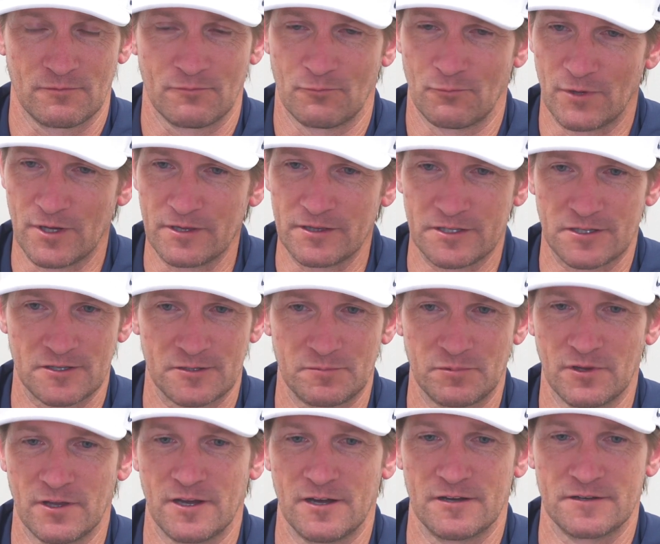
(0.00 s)
really good
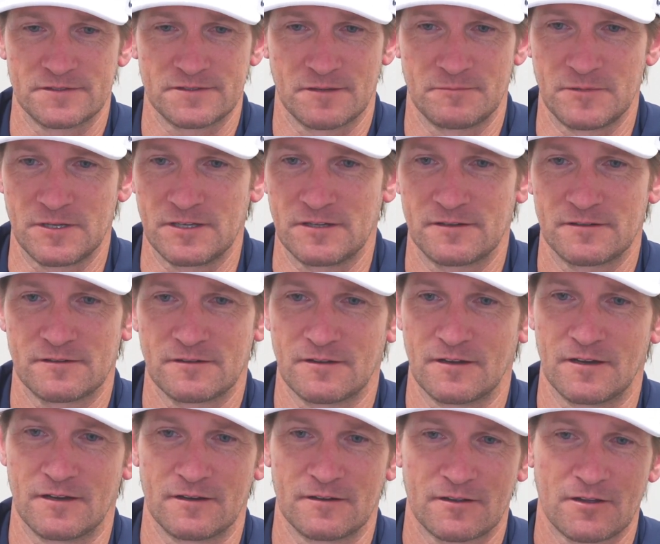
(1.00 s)
players. I mean,
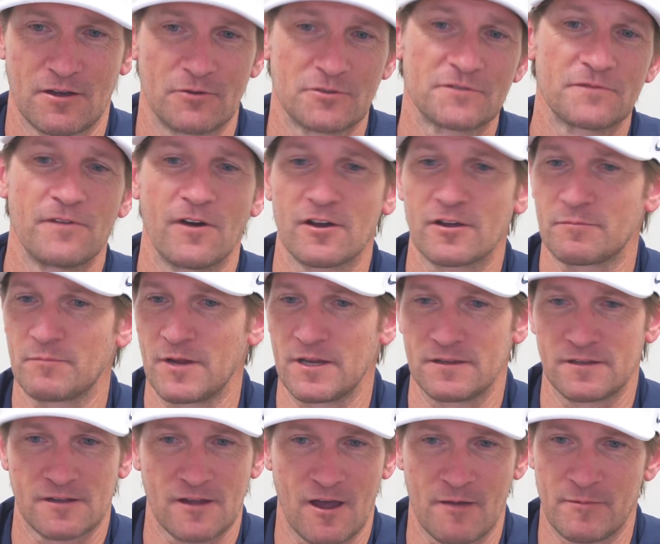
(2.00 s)
uh, Coach Funk
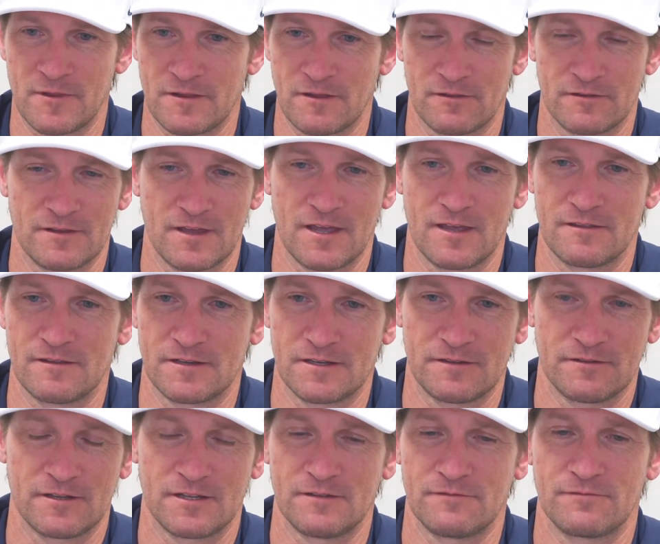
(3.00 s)
made the comment the other day that
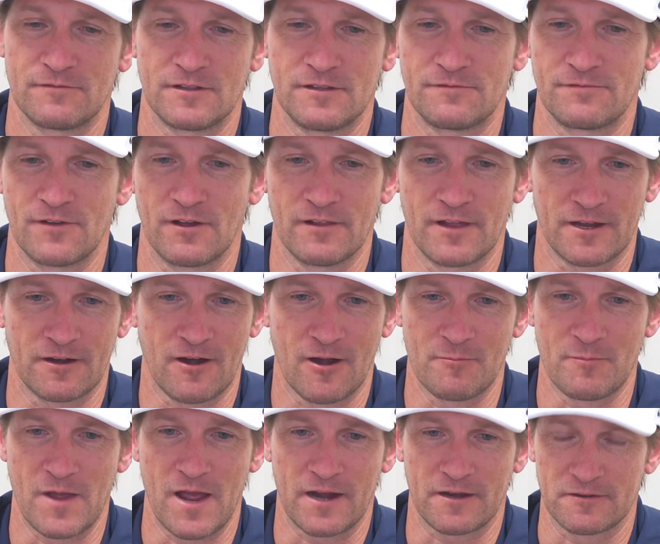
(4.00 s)
he, he, he felt like
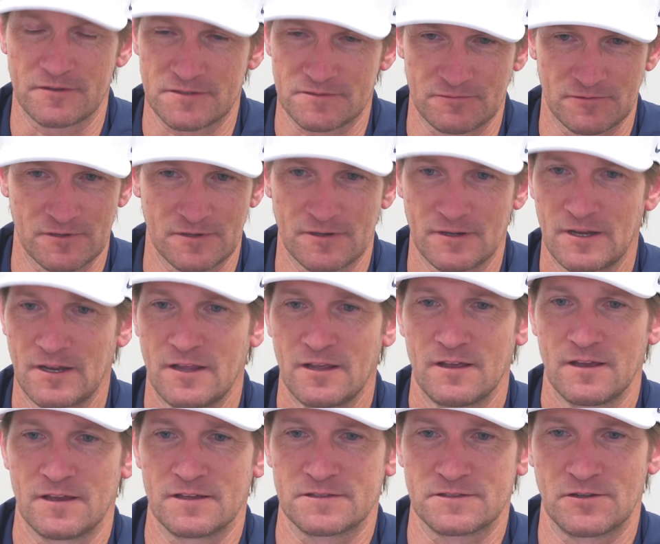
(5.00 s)
our backers were
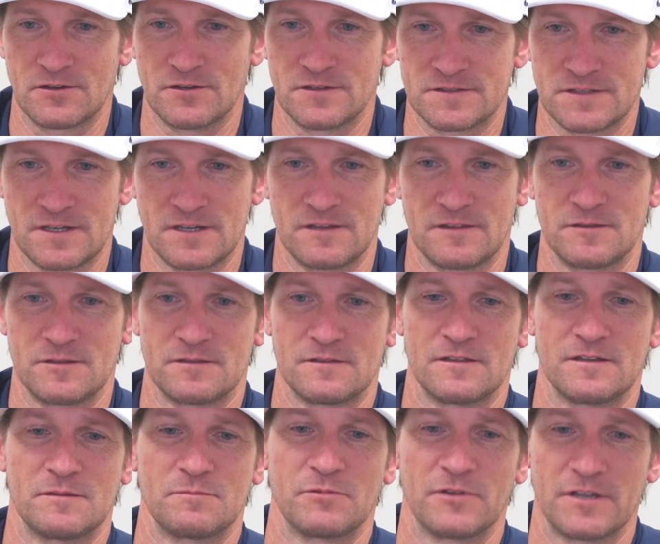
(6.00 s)
as good as any the,
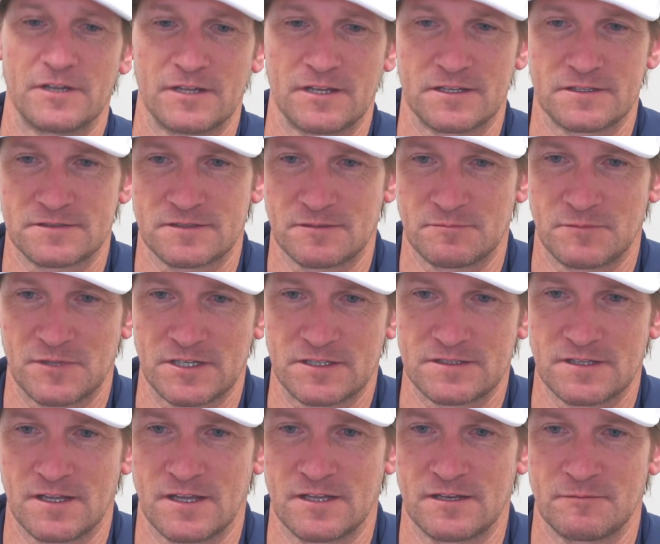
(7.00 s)
that he played against in the Big
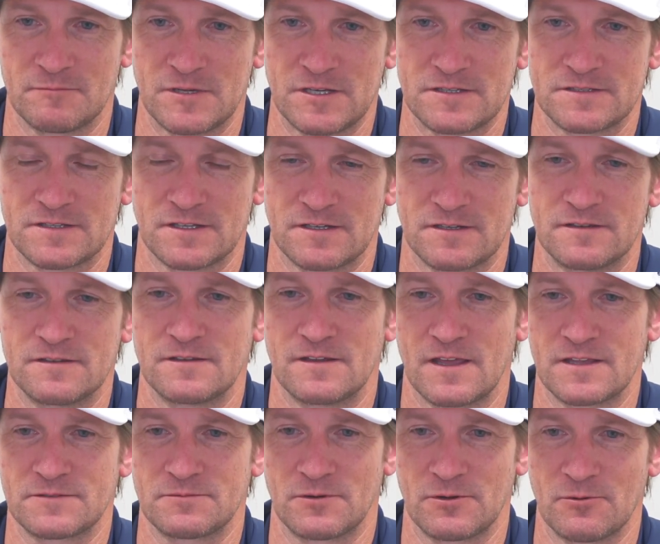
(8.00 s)
Ten. I mean, he said
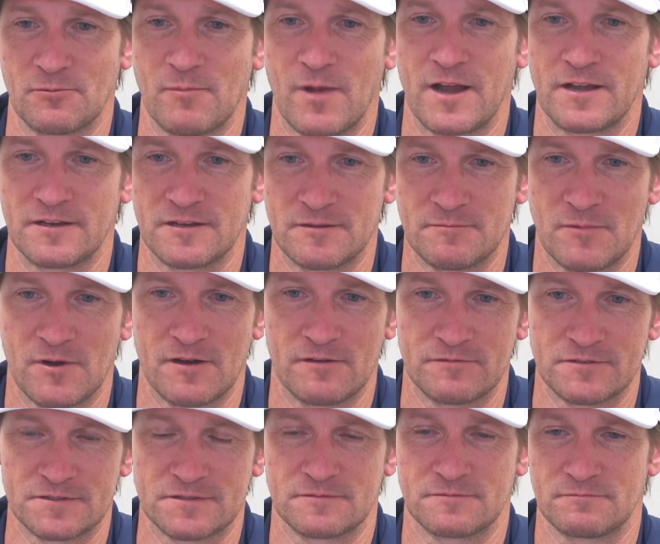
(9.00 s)
that's what it reminded him
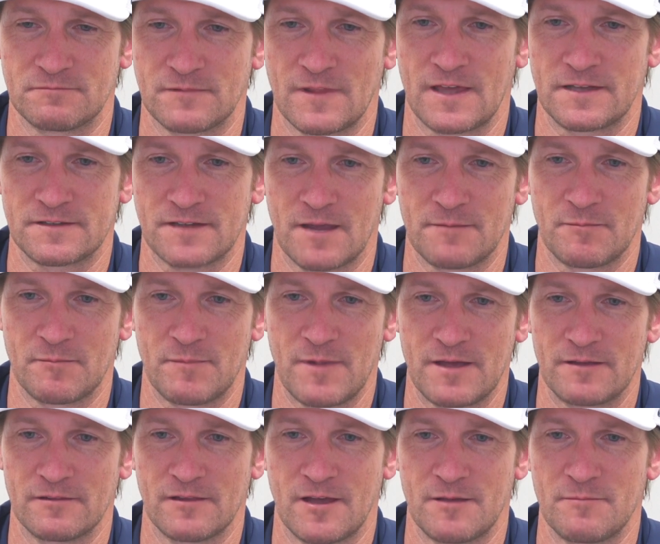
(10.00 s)
of is a, that type
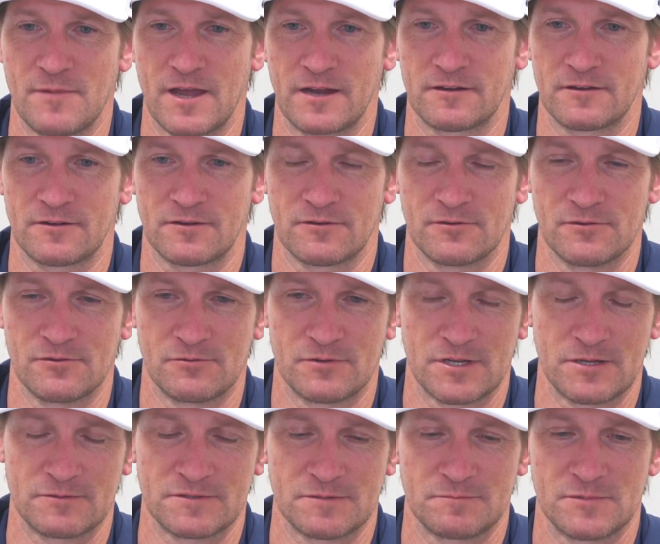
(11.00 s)
of linebacker crew
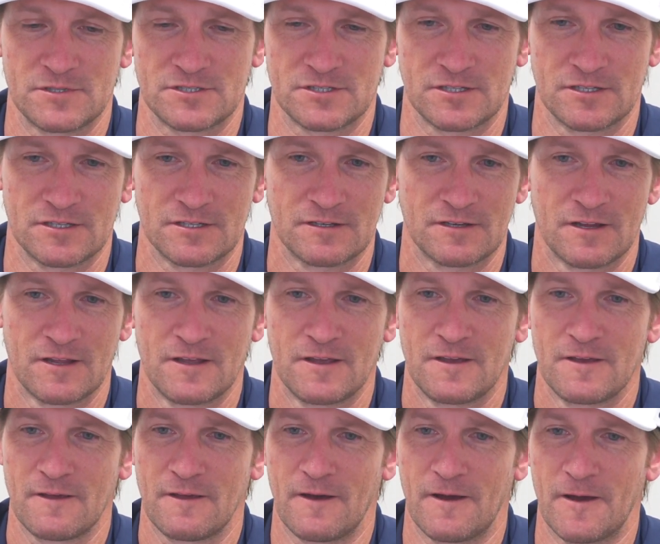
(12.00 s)
when he was at Michigan.
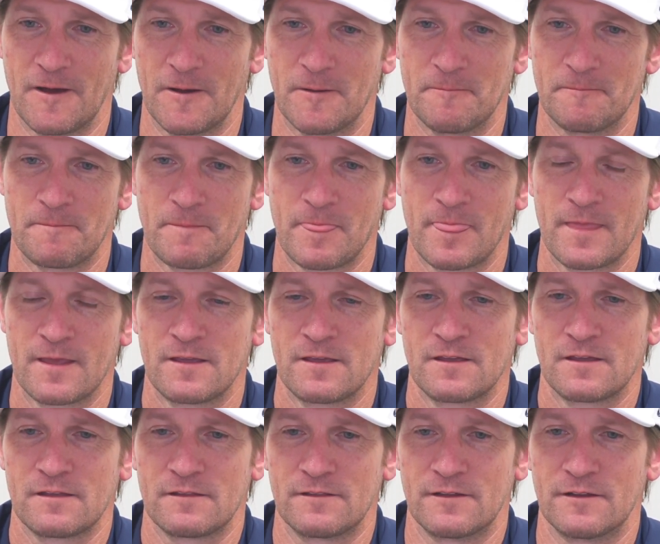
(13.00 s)
Um,
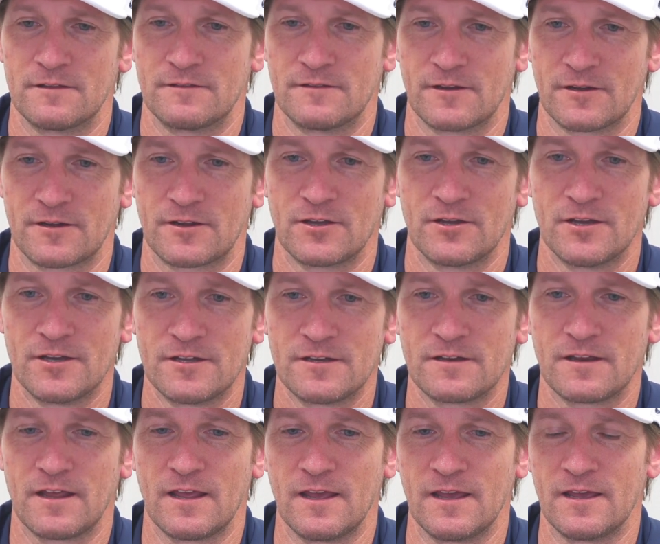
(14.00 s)
they're they're
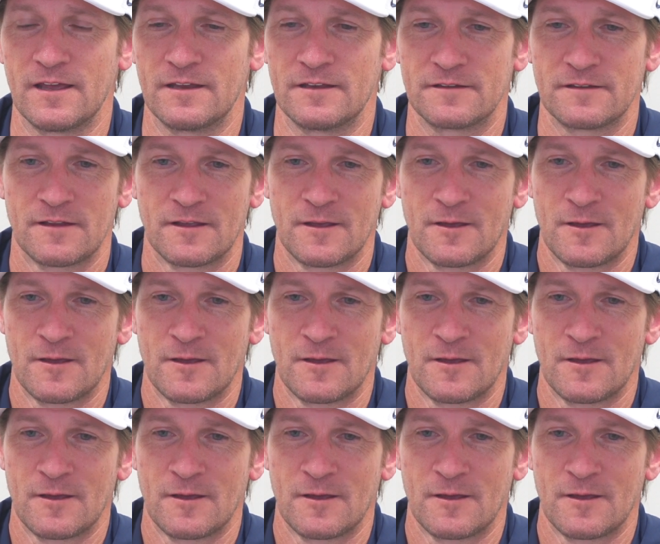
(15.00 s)
good and.